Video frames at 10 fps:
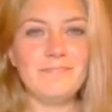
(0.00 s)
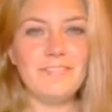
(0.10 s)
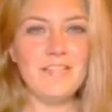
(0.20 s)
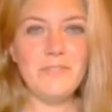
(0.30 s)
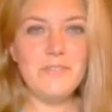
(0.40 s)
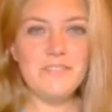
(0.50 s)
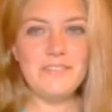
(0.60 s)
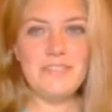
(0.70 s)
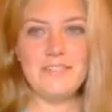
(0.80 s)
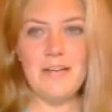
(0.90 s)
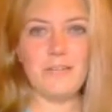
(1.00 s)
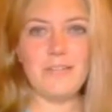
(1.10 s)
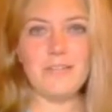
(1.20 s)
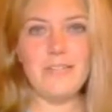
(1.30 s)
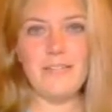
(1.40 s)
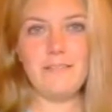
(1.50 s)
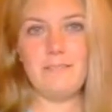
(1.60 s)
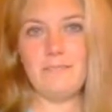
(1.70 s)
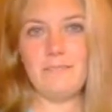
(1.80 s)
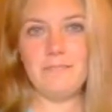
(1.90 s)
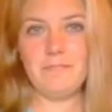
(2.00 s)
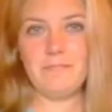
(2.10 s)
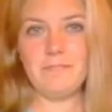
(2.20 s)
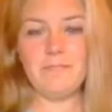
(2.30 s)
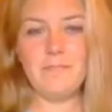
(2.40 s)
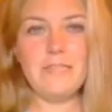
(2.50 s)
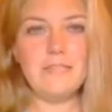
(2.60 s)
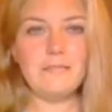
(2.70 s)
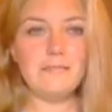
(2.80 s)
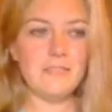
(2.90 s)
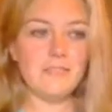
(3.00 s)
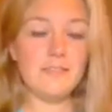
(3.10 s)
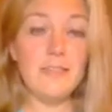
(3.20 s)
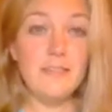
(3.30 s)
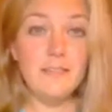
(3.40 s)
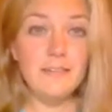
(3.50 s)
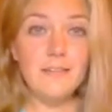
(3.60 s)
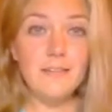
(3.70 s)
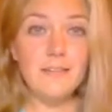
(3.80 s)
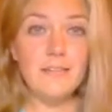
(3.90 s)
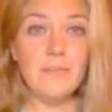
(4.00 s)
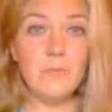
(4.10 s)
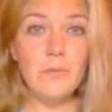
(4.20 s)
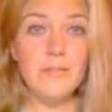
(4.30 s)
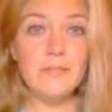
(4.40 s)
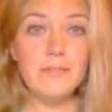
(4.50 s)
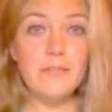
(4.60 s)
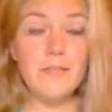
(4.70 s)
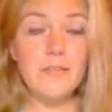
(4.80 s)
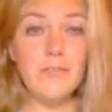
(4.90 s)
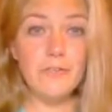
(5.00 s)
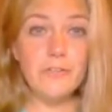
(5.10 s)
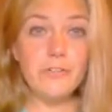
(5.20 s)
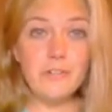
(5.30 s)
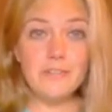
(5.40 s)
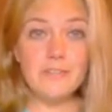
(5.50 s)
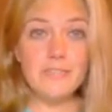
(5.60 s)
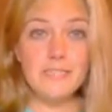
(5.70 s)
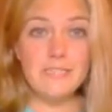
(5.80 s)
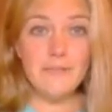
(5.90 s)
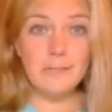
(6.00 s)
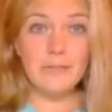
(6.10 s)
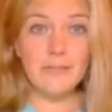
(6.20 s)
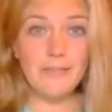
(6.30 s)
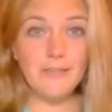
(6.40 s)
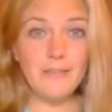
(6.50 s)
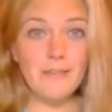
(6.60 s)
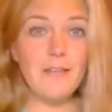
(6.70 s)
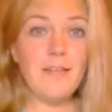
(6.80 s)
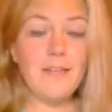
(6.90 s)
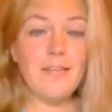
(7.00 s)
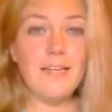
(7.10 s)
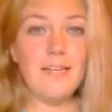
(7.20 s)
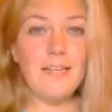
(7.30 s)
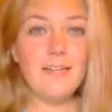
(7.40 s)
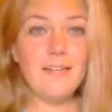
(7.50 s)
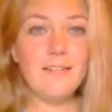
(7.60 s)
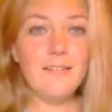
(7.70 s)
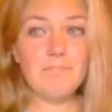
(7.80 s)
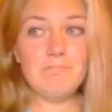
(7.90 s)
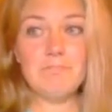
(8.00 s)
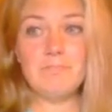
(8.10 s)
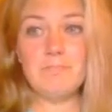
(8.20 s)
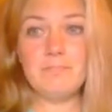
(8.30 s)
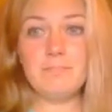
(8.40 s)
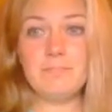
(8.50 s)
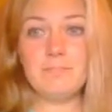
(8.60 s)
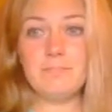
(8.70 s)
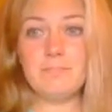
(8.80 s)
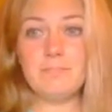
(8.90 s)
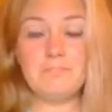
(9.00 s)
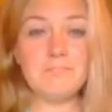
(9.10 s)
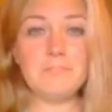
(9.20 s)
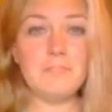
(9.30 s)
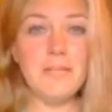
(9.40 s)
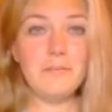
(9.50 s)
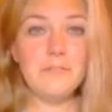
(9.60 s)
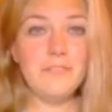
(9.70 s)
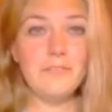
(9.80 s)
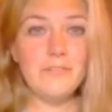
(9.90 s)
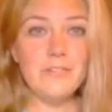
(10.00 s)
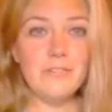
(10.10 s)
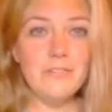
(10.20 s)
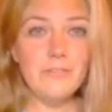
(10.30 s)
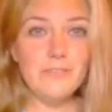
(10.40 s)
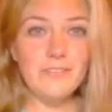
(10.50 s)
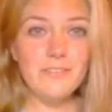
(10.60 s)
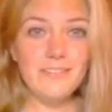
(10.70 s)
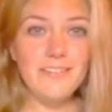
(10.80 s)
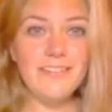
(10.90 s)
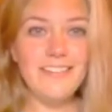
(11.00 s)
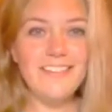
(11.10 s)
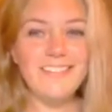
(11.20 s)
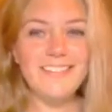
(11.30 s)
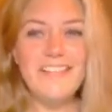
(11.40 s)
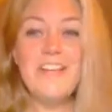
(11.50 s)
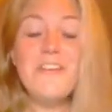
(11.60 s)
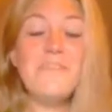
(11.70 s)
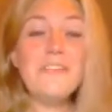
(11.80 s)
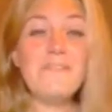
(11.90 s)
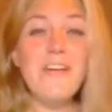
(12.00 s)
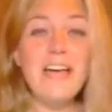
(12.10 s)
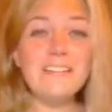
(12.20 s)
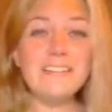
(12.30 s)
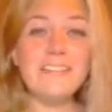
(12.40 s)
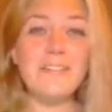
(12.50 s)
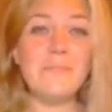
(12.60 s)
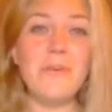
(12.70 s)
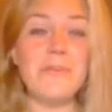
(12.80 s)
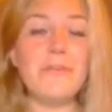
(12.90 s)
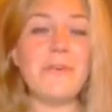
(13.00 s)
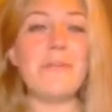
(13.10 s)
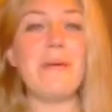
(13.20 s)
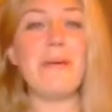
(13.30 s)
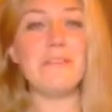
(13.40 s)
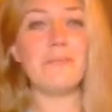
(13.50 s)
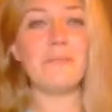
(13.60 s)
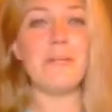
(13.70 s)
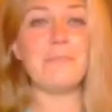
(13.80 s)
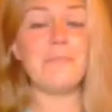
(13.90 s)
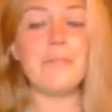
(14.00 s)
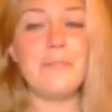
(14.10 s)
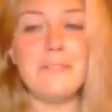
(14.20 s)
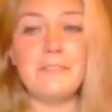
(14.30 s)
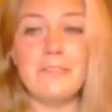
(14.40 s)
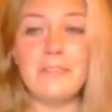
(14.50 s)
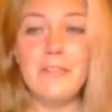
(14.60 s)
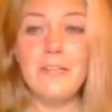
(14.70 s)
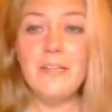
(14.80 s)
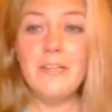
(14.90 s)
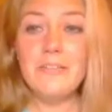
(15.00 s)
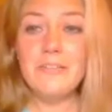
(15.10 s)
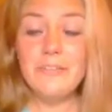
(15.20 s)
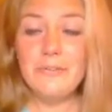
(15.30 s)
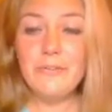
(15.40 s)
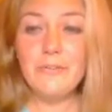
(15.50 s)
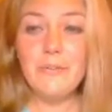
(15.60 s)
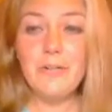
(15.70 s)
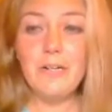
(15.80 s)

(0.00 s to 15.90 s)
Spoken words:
that wasn't his outlook. He succeeded. He was the 3rd youngest in his family, and that was never an excuse. Fun fact, his brother Rody passed away pretty recently too,